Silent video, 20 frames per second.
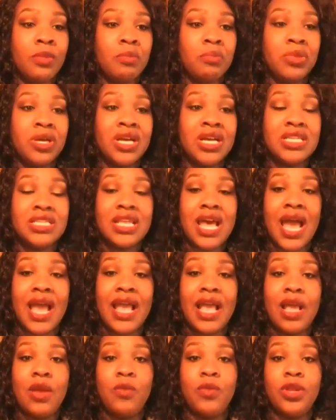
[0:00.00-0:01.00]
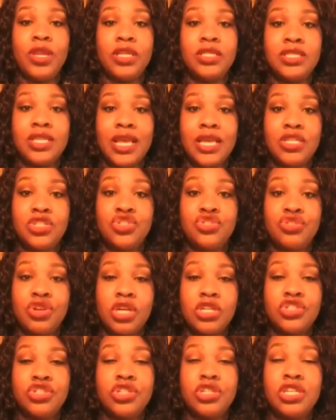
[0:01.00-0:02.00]
because I hate when it's like
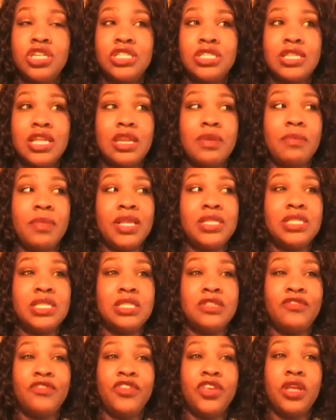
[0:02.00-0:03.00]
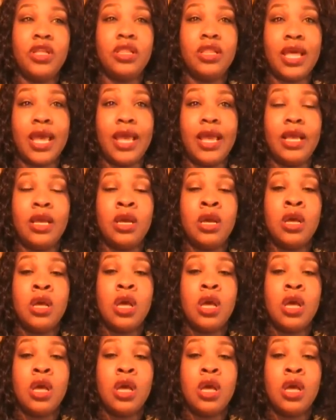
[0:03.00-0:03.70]
structured, because then it makes it feel like